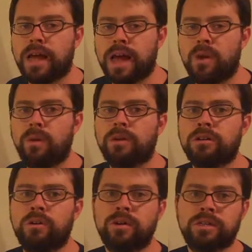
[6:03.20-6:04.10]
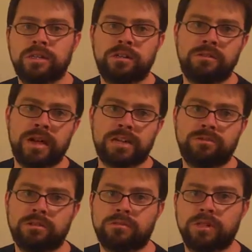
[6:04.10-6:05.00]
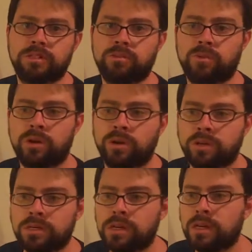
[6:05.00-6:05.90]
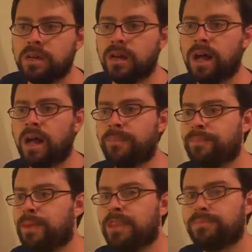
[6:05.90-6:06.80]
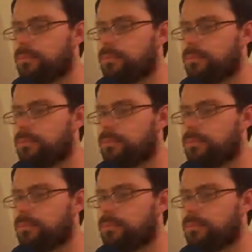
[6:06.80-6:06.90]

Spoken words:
how we are going to interact with the rest of the world. The